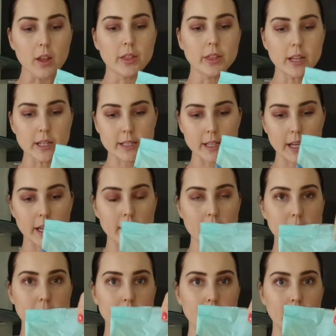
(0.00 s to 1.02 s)
This
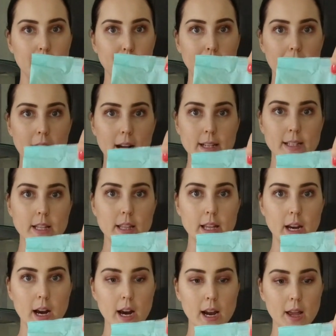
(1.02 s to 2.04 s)
is the pasta
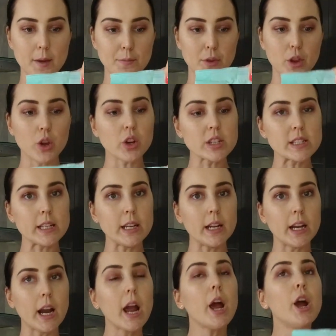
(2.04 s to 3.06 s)
that I am
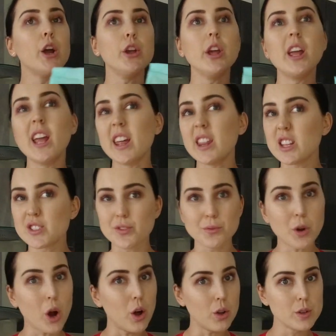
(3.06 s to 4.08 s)
using. You can get this from
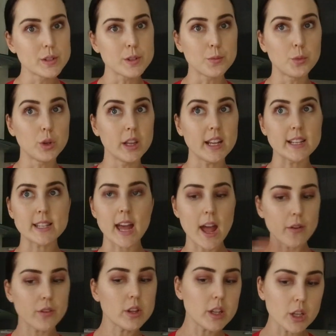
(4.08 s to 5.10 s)
Coles and Woolies.
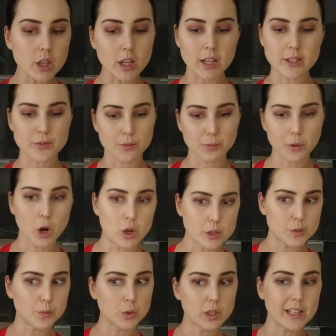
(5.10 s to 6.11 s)
Everything is from Coles
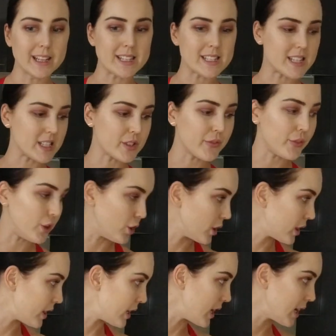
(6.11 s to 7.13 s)
and Woolies. There's a few
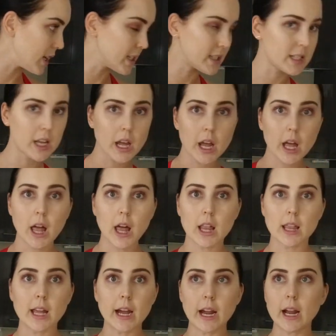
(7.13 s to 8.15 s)
things
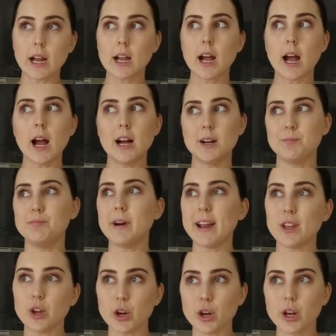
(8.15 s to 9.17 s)
like my
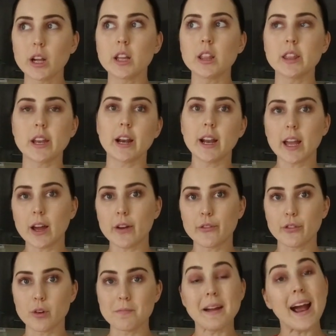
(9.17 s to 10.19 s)
yogurt that I get
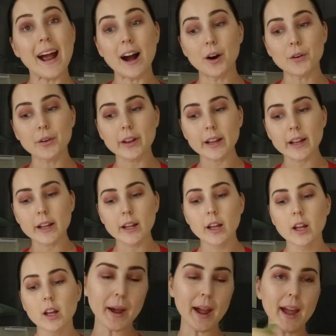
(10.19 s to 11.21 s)
from Aldi.
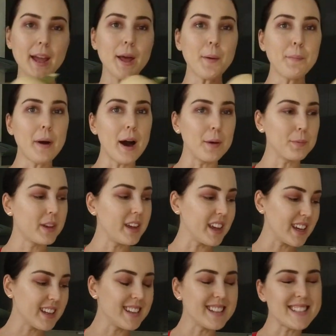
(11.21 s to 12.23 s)
My
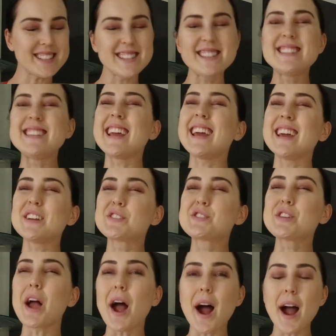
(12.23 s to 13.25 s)
pumpkin dish,
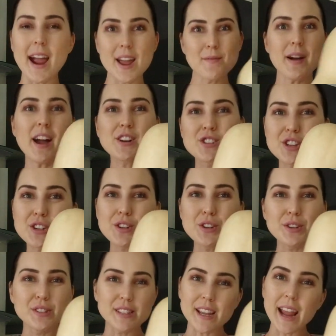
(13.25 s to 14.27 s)
I am actually
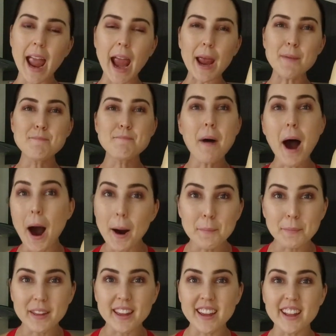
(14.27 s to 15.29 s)
using a
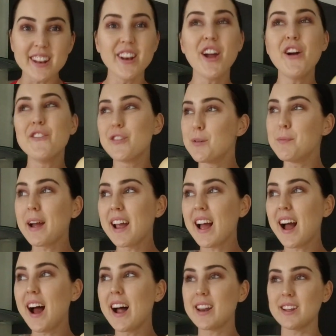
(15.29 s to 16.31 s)
pumpkin from my
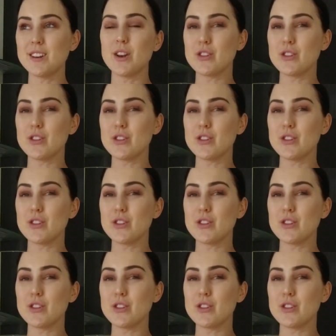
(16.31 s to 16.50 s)
garden.